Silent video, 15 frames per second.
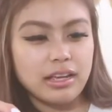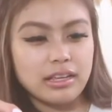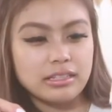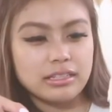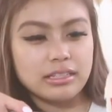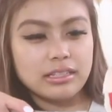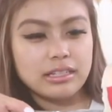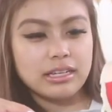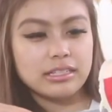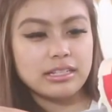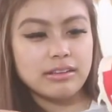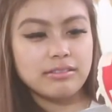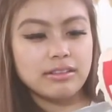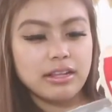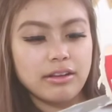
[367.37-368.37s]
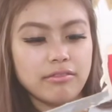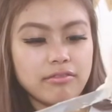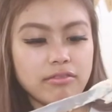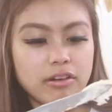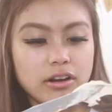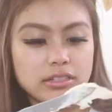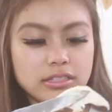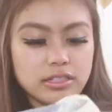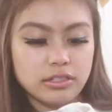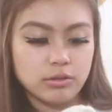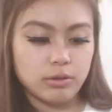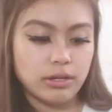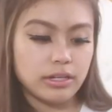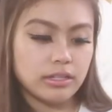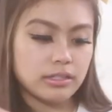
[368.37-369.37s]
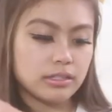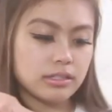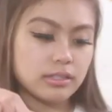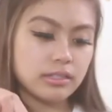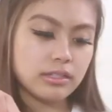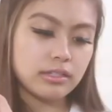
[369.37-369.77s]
Is it because I have to like frost it twice?